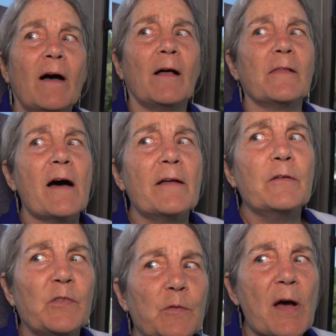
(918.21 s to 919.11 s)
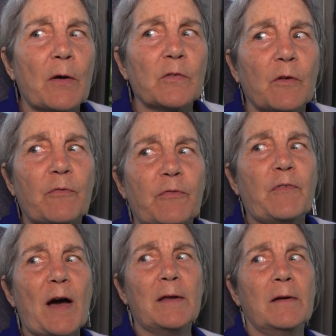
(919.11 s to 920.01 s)
a lot of smells of
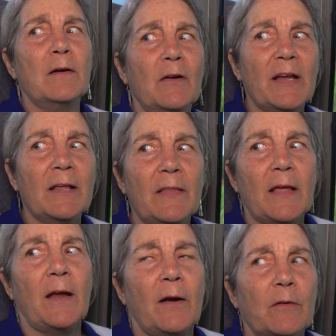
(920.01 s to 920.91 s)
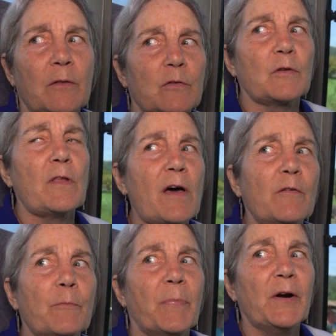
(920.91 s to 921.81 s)
fire in the air. There's a lot
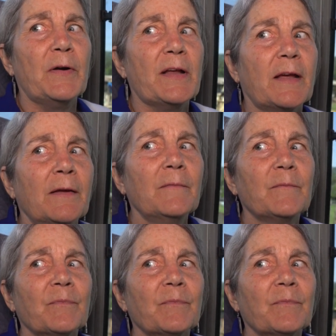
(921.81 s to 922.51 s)
of burning.